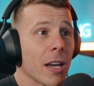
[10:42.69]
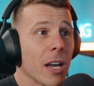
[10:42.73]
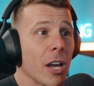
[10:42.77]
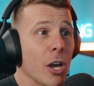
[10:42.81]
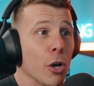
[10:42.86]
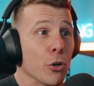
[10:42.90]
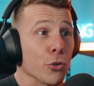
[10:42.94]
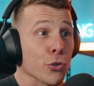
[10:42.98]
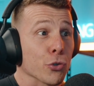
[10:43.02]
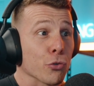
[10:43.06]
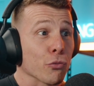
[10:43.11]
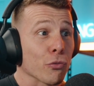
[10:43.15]
It
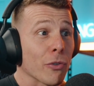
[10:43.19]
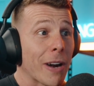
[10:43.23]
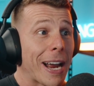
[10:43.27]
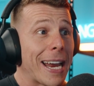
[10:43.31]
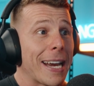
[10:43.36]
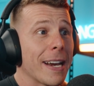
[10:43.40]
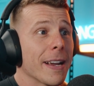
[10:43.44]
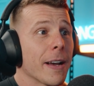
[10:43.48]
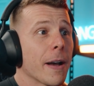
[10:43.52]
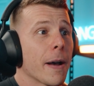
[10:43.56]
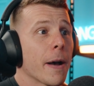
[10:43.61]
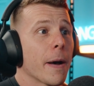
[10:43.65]
was
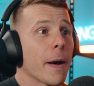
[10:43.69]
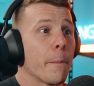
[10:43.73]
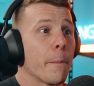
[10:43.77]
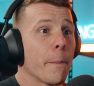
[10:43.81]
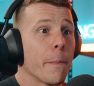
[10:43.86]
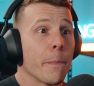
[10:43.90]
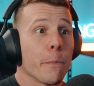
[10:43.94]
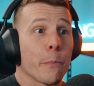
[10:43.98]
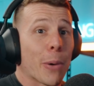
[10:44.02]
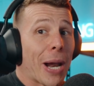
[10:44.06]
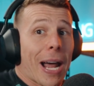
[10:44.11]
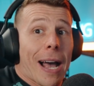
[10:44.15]
great,
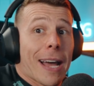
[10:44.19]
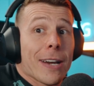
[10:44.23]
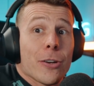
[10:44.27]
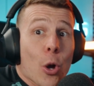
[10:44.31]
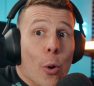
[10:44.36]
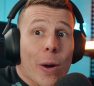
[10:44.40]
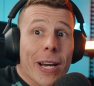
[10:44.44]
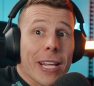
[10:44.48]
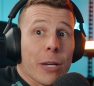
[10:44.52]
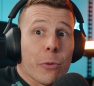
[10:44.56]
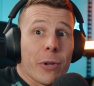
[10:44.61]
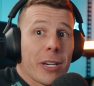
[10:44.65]
but I had
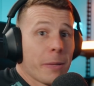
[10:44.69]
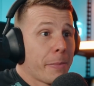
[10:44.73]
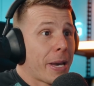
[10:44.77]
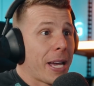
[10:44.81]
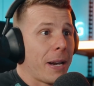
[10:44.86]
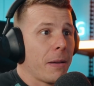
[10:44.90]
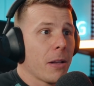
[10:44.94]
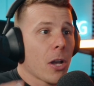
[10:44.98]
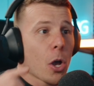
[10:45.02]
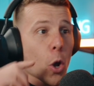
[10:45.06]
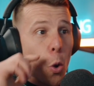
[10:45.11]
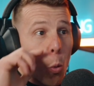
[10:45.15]
no idea what he meant.
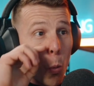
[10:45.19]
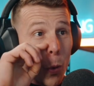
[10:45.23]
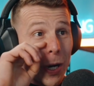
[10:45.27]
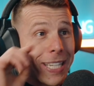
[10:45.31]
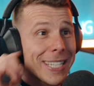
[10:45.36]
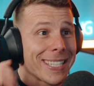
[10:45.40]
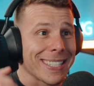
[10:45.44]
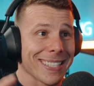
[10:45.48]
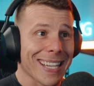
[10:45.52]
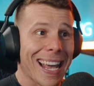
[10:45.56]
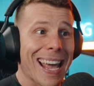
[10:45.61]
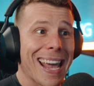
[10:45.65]
What
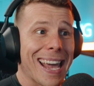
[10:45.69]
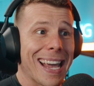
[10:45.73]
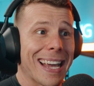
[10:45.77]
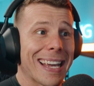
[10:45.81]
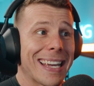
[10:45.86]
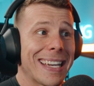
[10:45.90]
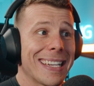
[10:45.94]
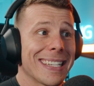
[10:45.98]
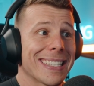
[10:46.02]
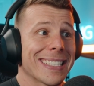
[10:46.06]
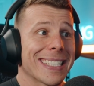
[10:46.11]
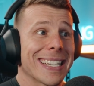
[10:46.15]
he's saying
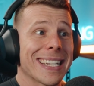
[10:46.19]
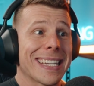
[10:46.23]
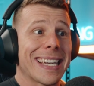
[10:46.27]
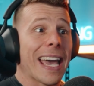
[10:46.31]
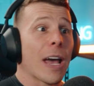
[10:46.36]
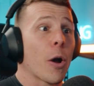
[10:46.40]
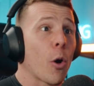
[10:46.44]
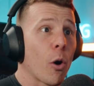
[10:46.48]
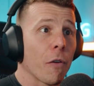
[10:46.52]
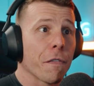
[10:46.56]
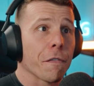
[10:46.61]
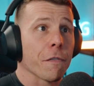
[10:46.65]
is to
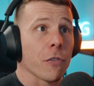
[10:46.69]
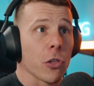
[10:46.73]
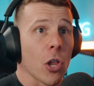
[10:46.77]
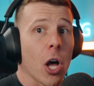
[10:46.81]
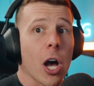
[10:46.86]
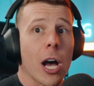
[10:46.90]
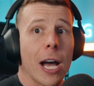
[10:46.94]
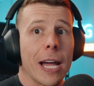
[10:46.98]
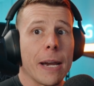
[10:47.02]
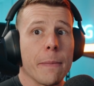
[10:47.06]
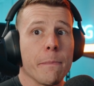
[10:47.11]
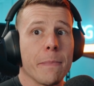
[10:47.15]
get
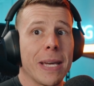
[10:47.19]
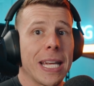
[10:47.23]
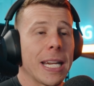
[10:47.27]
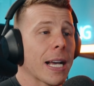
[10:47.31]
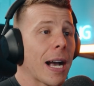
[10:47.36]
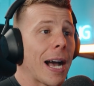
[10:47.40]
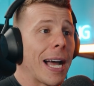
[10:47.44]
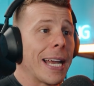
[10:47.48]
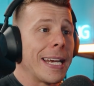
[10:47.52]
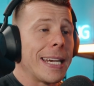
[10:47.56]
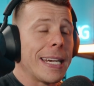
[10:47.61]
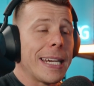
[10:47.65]
offline, meaning
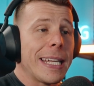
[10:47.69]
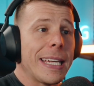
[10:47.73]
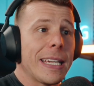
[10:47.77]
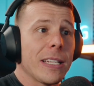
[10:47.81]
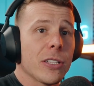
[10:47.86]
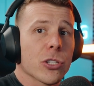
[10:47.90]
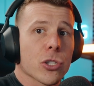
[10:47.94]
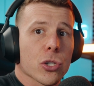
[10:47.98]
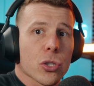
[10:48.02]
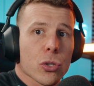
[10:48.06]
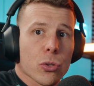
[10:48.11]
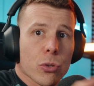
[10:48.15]
I
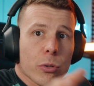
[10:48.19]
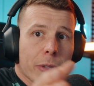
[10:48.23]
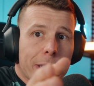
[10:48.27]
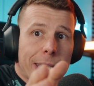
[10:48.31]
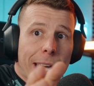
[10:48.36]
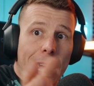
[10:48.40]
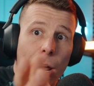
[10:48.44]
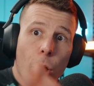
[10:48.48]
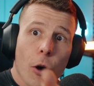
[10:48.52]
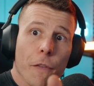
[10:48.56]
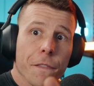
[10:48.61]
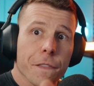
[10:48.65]
need to
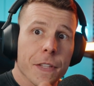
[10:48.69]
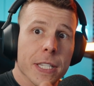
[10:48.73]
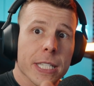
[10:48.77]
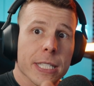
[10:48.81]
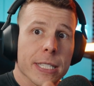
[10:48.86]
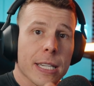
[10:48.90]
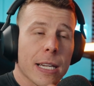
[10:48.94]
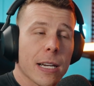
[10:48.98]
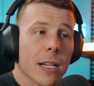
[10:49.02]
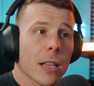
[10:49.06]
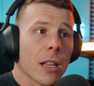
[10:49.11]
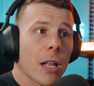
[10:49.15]
get off the
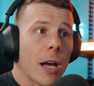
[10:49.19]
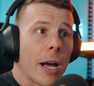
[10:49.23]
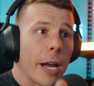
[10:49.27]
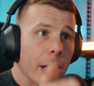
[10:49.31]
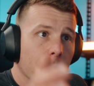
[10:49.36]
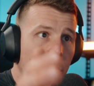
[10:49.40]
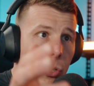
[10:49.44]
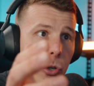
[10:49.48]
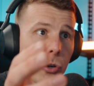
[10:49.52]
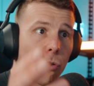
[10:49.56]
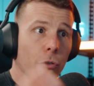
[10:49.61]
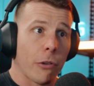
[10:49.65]
center line,
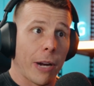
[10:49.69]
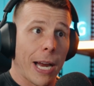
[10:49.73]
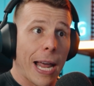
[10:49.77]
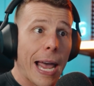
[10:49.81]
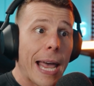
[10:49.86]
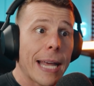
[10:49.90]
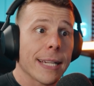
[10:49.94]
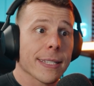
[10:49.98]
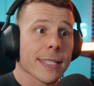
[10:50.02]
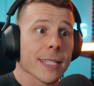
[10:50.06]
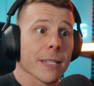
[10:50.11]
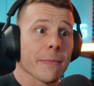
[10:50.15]

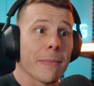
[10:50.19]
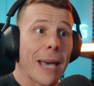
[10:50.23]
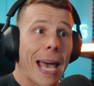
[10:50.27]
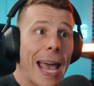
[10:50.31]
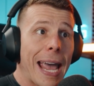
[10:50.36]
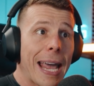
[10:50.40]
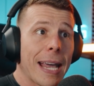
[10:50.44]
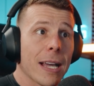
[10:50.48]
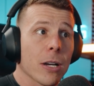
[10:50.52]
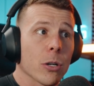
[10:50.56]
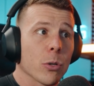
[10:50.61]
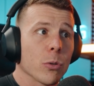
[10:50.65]
create some
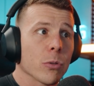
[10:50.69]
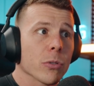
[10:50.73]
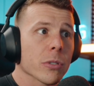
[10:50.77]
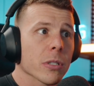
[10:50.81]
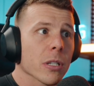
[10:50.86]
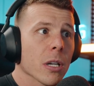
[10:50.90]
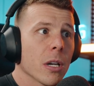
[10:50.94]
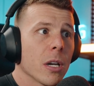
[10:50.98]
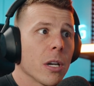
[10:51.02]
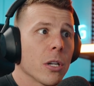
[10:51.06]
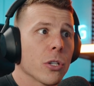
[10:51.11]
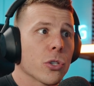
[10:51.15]
angles
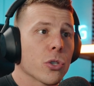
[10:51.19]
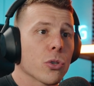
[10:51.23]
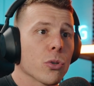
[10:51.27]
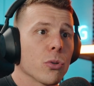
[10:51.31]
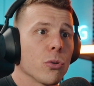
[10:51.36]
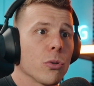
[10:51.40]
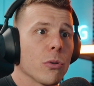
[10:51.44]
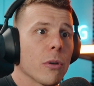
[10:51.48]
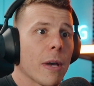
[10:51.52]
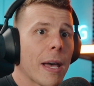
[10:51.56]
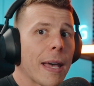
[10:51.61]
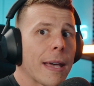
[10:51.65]

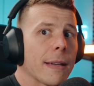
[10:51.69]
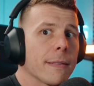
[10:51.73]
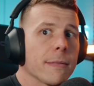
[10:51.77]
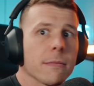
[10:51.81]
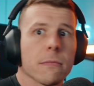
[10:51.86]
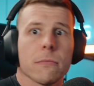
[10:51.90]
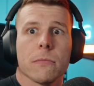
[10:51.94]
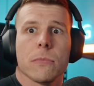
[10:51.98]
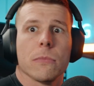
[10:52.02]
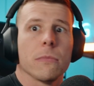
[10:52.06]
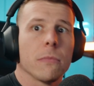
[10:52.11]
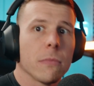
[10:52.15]
to
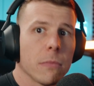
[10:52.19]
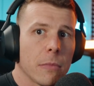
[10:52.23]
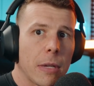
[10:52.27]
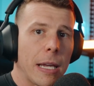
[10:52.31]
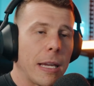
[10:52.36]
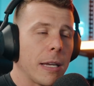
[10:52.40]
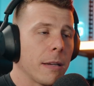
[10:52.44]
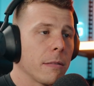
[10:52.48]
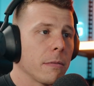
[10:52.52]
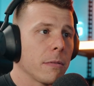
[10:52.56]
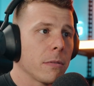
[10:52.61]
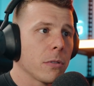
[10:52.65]

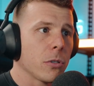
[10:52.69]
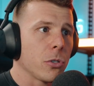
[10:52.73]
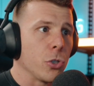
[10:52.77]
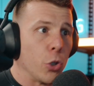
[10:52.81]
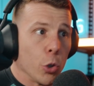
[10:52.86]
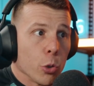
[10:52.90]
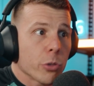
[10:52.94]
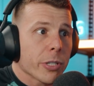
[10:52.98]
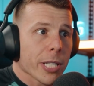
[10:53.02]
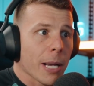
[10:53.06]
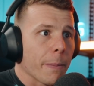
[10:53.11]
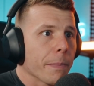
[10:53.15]

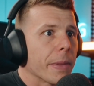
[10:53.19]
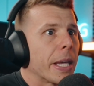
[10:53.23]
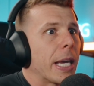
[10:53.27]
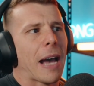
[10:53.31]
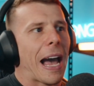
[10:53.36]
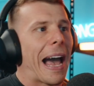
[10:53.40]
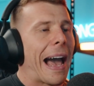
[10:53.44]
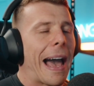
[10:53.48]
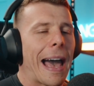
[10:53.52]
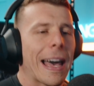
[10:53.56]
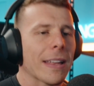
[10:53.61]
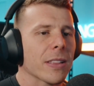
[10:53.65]
do something.
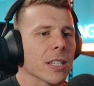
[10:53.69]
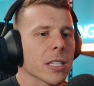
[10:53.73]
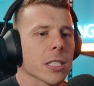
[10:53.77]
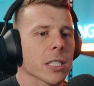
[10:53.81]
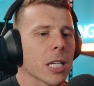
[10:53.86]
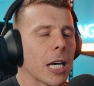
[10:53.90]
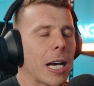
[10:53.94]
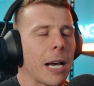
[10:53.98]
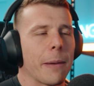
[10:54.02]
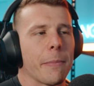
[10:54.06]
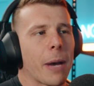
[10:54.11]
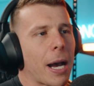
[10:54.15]
At the
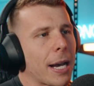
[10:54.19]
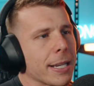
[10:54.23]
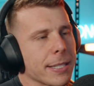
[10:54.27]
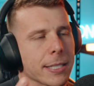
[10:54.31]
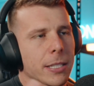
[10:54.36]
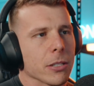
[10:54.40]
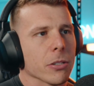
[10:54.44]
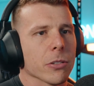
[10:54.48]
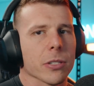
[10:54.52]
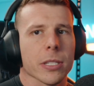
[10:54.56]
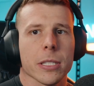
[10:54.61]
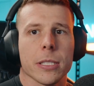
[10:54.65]
time, I
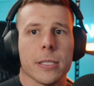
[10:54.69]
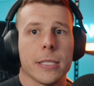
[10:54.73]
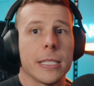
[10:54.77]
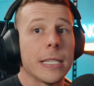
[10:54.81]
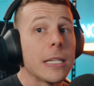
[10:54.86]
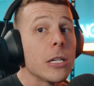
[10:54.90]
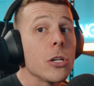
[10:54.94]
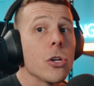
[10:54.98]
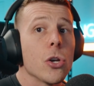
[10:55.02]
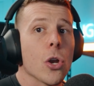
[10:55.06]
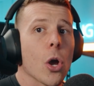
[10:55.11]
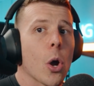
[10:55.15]
seriously
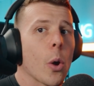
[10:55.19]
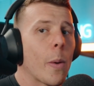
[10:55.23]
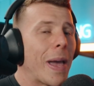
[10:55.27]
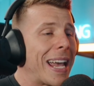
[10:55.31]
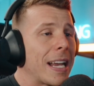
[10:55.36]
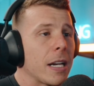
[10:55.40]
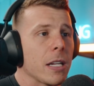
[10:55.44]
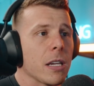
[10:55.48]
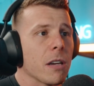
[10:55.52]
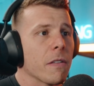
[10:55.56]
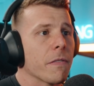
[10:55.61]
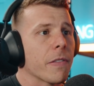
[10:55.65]
didn't know
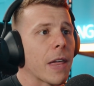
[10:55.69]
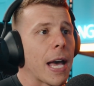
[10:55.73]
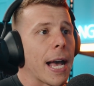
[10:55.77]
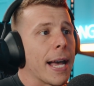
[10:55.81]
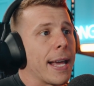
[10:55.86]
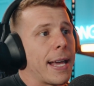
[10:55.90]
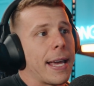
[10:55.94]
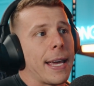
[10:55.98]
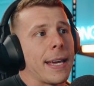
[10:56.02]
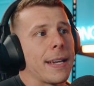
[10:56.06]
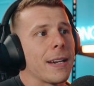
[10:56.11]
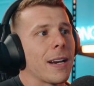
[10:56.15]
any of that,
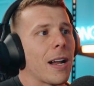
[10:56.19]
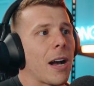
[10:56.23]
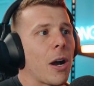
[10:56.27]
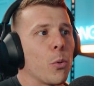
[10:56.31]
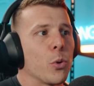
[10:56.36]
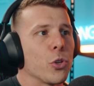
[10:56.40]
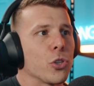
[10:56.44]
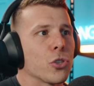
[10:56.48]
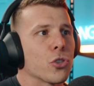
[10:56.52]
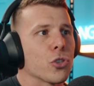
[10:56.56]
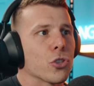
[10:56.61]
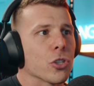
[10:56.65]
and I
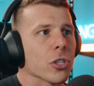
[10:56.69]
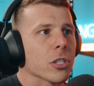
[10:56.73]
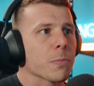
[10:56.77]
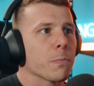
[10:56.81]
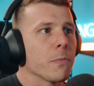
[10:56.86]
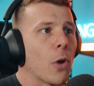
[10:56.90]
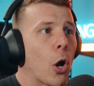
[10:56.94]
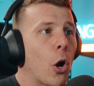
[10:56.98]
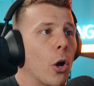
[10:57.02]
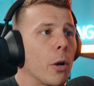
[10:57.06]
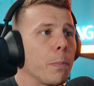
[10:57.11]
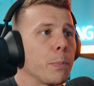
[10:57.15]
was just
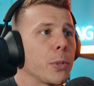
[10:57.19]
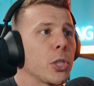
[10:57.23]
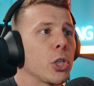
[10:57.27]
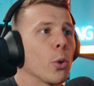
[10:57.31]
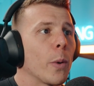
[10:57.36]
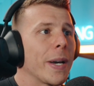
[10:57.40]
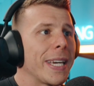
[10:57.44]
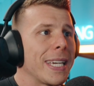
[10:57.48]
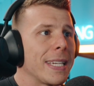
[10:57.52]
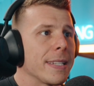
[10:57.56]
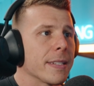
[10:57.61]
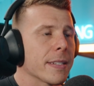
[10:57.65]
on
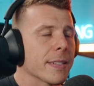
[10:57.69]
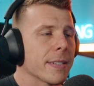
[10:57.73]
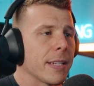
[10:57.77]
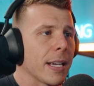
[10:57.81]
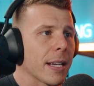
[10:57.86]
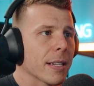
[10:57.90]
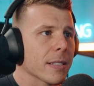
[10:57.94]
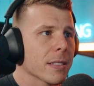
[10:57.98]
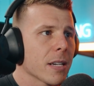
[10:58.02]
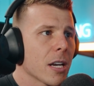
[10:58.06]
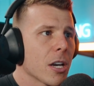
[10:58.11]
pure instinct.